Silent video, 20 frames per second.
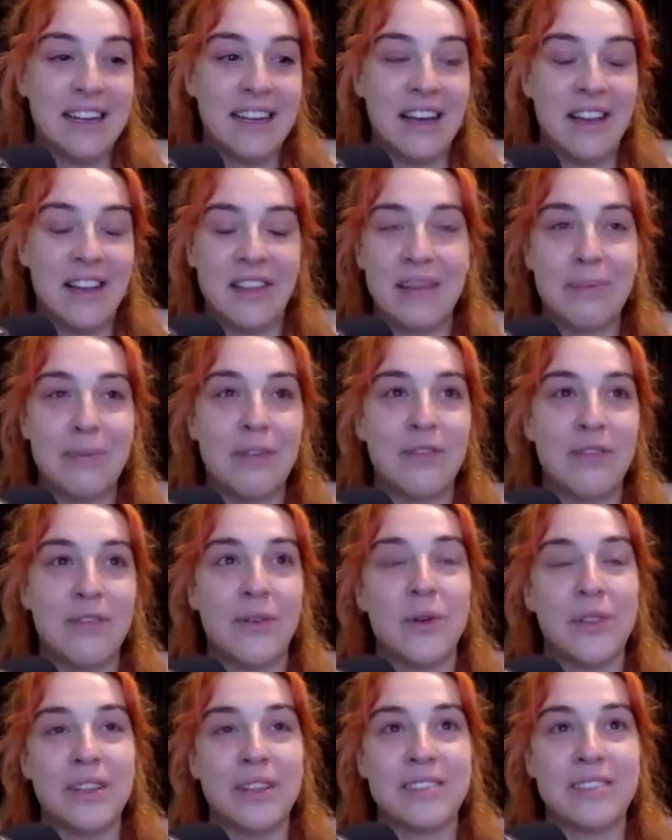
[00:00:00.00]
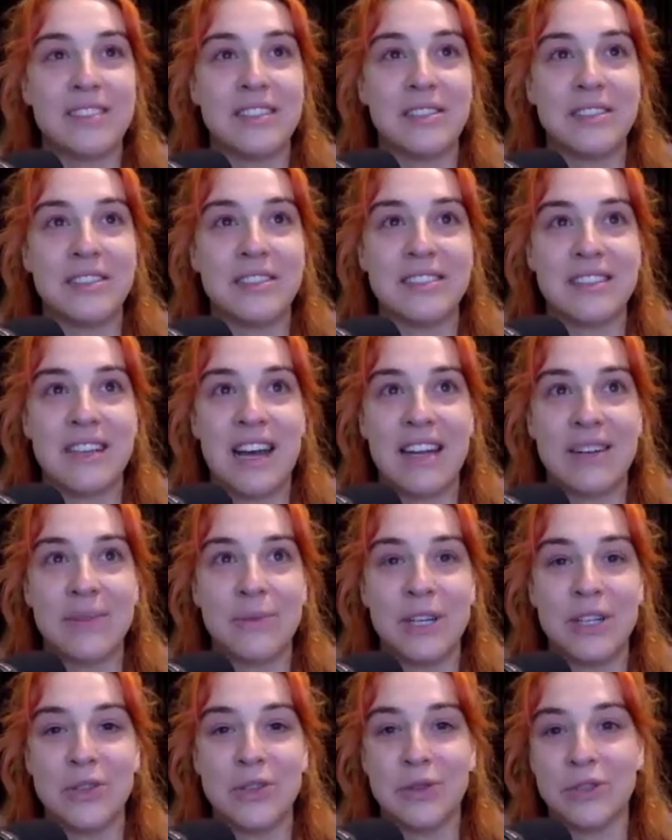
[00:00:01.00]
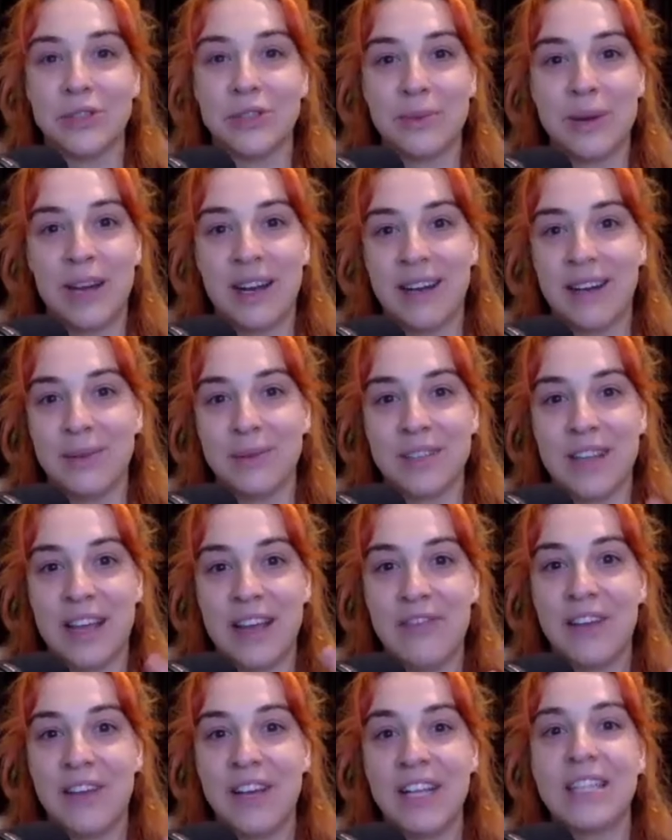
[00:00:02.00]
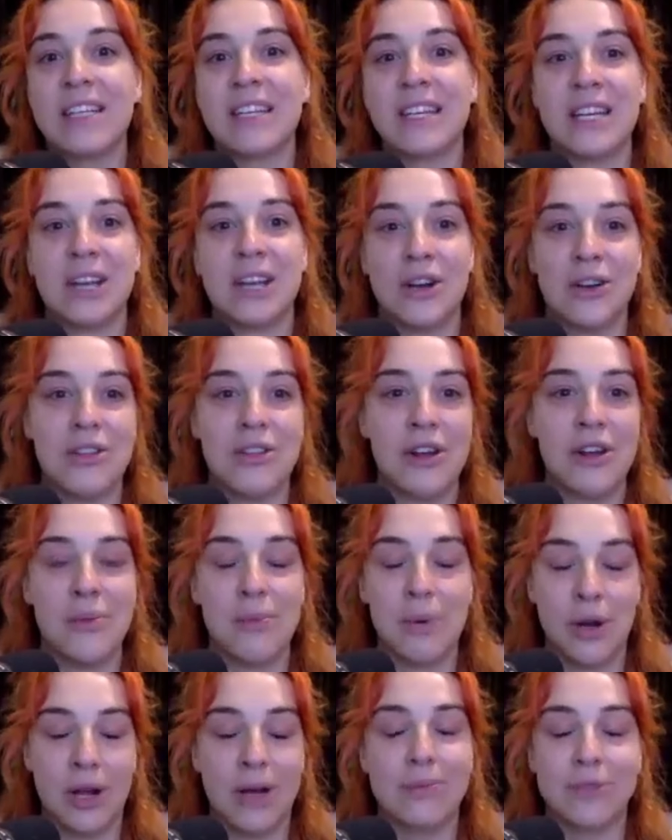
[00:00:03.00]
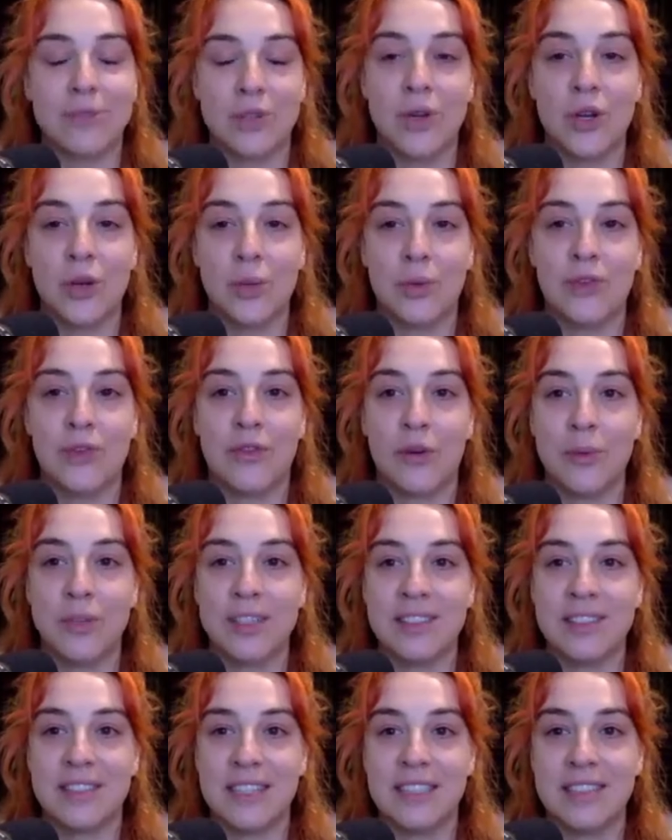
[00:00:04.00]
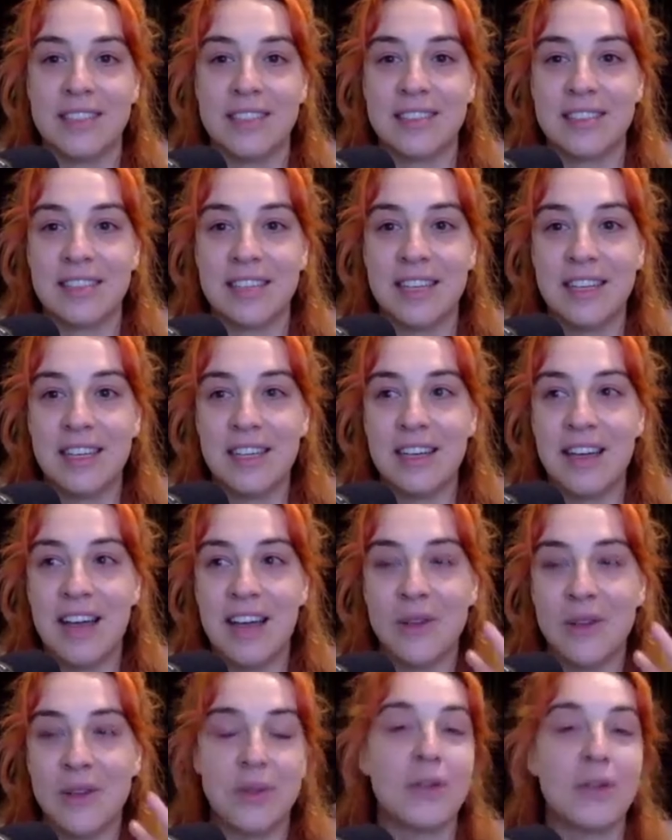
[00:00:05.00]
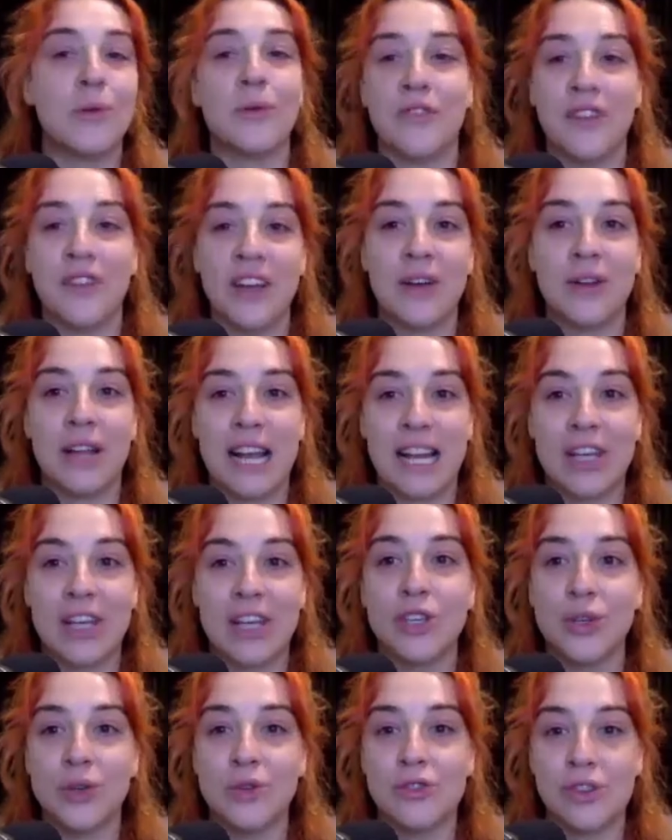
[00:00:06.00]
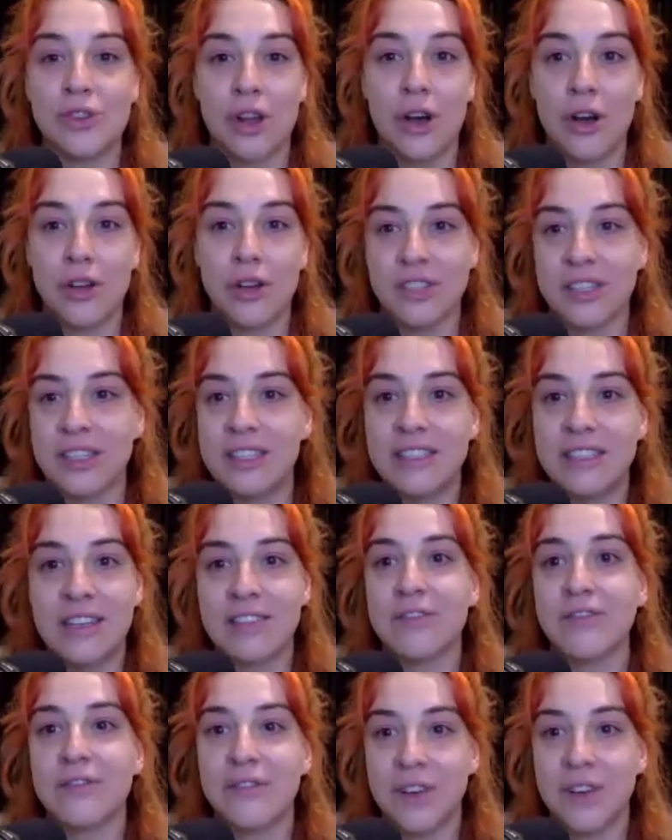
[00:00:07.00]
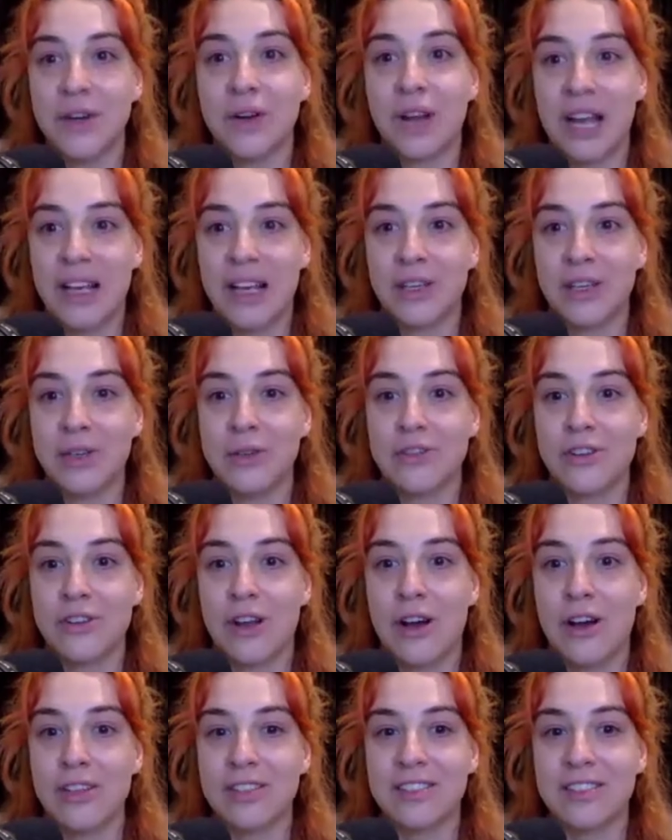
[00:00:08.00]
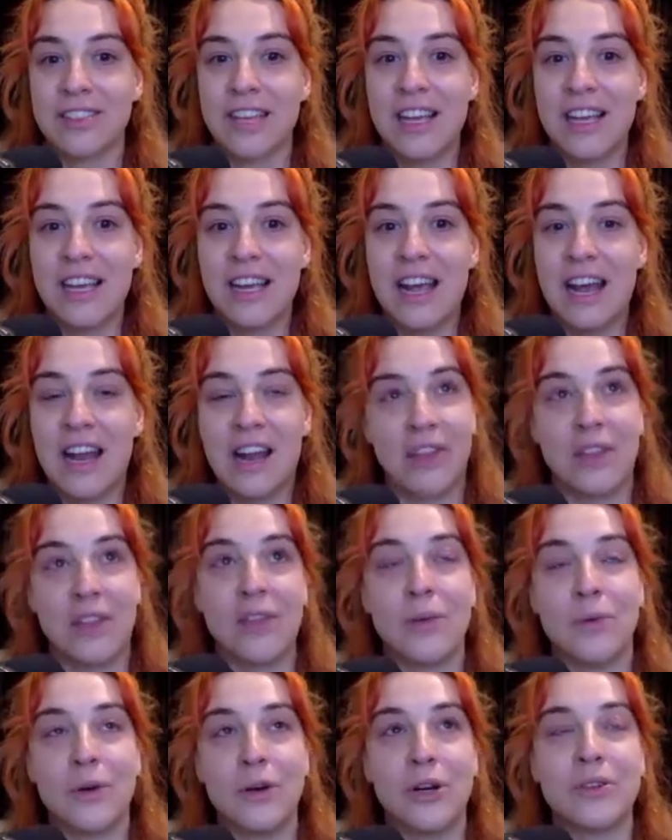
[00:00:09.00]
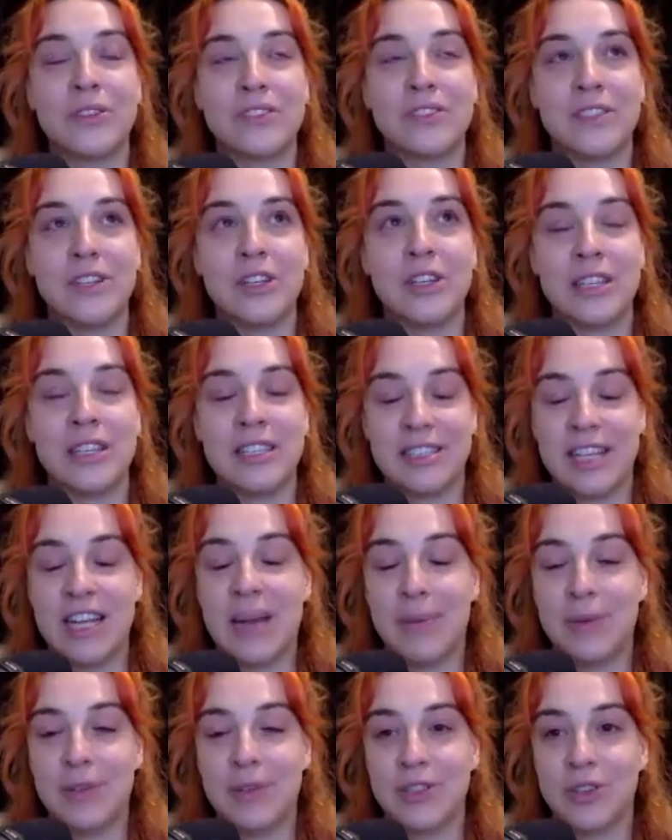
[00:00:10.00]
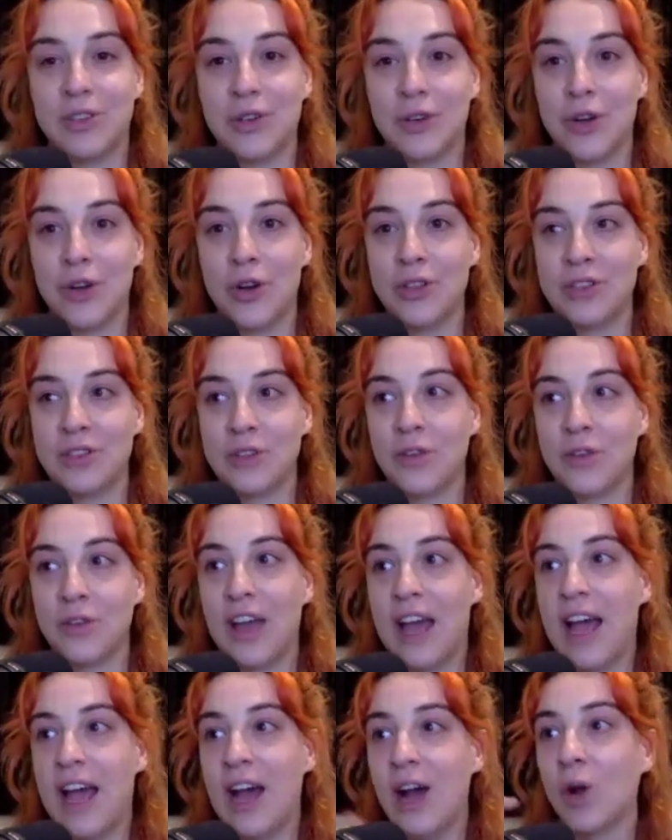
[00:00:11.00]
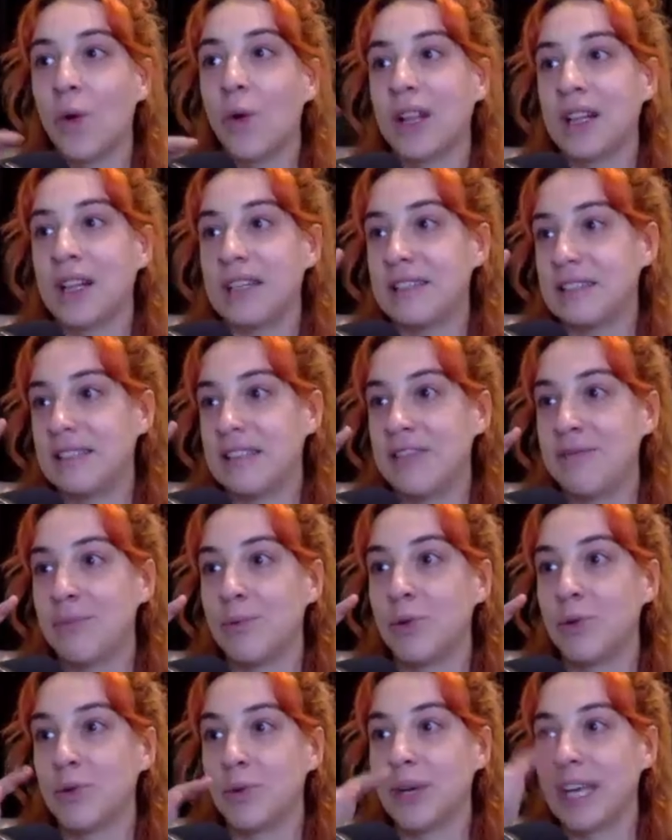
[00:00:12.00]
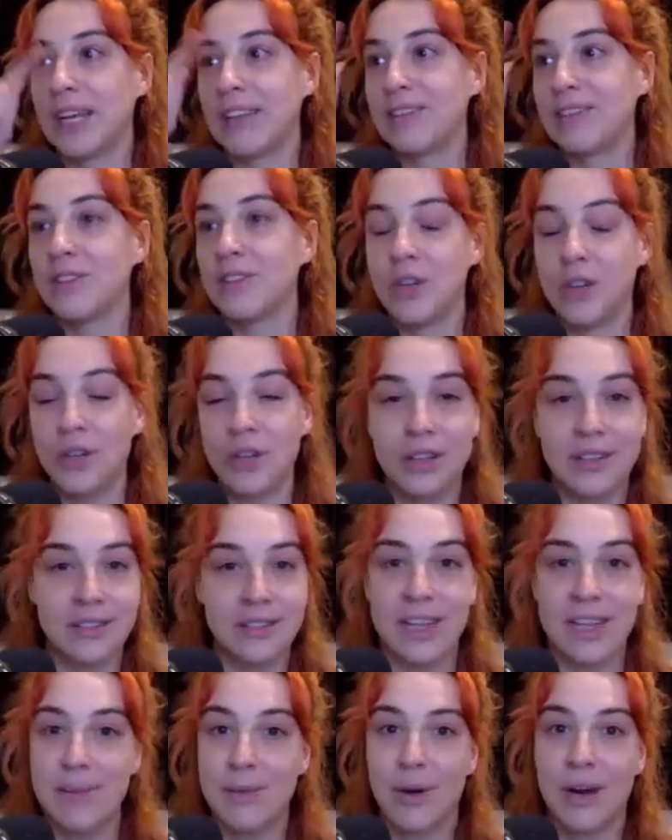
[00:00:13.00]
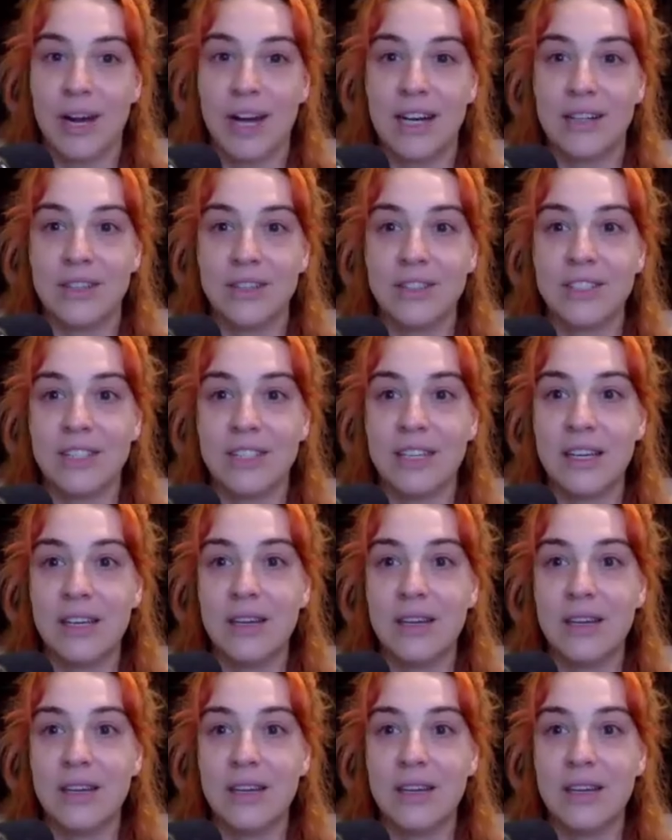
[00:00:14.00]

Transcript: I think before this series started, we talked about it and it was like, if England can go there and put up two good performances, I don't think it will feel like a huge loss. And it doesn't feel like a huge loss. And I think the world has certainly set up and took notice of how quickly Steve Borthwick has turned this team around